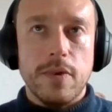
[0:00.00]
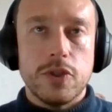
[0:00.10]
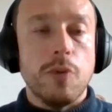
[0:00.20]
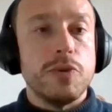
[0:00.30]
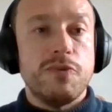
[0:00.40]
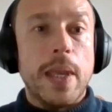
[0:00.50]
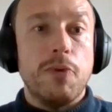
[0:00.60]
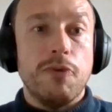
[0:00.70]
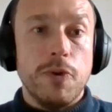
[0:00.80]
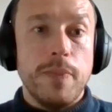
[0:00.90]
stops
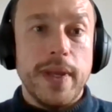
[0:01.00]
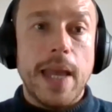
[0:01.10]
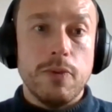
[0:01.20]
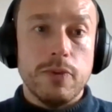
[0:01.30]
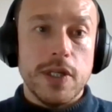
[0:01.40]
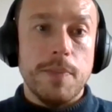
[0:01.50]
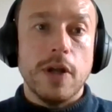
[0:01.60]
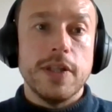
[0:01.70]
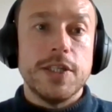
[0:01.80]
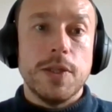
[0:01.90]
people from being able to
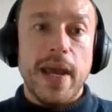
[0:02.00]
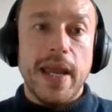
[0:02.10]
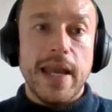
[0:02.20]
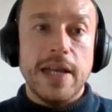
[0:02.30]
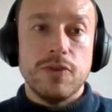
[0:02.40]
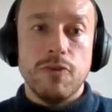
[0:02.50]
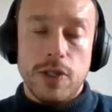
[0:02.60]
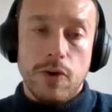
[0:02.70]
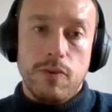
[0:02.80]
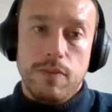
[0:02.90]
participate as a
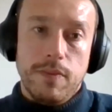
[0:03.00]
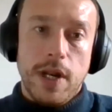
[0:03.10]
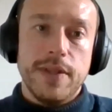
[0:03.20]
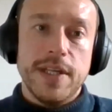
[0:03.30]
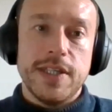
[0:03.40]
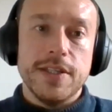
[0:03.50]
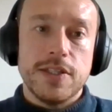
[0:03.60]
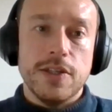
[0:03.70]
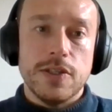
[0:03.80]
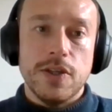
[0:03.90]
result, you know, in this
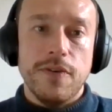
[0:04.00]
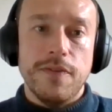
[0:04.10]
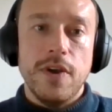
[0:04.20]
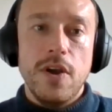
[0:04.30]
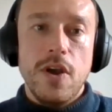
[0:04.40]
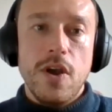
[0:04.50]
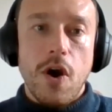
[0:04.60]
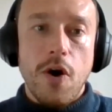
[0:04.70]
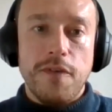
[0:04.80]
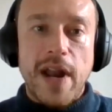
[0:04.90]
instance of
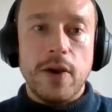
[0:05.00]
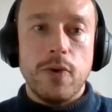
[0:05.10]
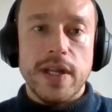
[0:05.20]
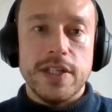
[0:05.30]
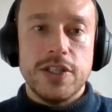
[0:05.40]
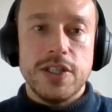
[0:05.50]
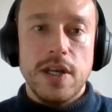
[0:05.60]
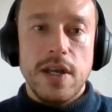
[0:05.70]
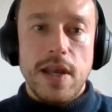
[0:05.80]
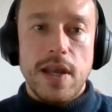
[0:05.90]
language.
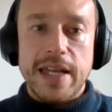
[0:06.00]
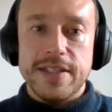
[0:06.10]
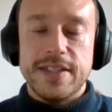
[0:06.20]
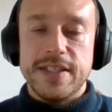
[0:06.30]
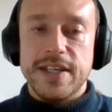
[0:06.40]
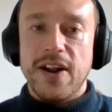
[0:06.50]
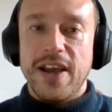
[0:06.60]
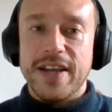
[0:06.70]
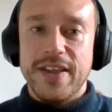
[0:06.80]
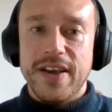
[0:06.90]
As you know,
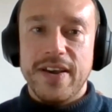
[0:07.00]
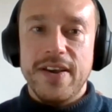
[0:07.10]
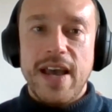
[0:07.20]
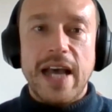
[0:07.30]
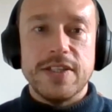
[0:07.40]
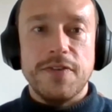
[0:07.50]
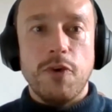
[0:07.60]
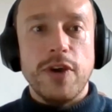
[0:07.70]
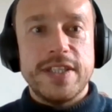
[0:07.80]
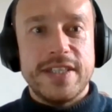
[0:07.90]
like as the
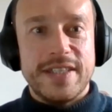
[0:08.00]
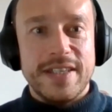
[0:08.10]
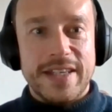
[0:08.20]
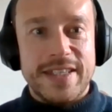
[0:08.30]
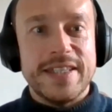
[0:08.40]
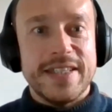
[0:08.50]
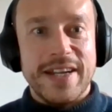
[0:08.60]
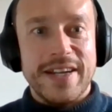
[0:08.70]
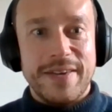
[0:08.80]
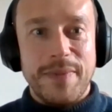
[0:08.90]
voice
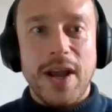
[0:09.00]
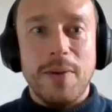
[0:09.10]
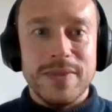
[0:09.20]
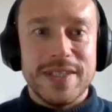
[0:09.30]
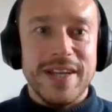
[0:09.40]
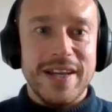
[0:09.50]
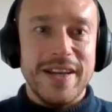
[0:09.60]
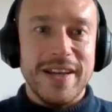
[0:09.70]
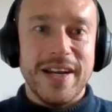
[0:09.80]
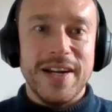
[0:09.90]
assistant becomes
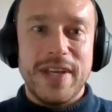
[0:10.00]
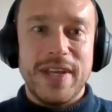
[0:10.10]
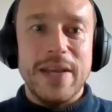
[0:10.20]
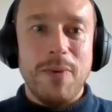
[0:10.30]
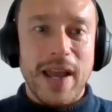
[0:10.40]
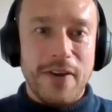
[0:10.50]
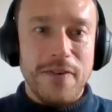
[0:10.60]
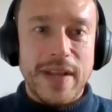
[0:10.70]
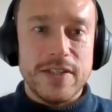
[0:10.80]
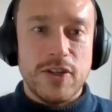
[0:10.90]
the kind of key way
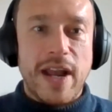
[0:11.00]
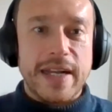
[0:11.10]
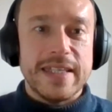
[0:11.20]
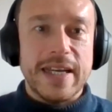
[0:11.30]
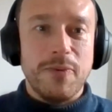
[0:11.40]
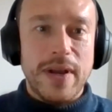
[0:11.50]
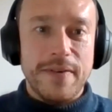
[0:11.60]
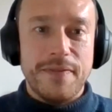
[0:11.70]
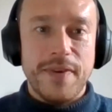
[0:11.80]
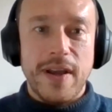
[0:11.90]
of interacting
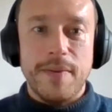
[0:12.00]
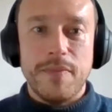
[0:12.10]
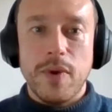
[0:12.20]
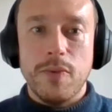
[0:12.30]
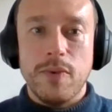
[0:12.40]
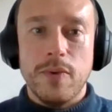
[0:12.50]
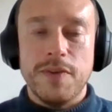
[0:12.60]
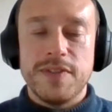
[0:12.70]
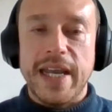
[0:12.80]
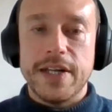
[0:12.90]

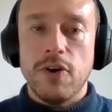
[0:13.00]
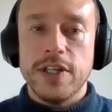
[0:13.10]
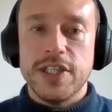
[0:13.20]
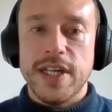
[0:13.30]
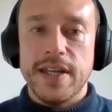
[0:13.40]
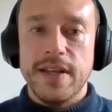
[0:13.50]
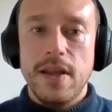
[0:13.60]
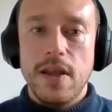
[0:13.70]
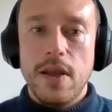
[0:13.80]
with technology,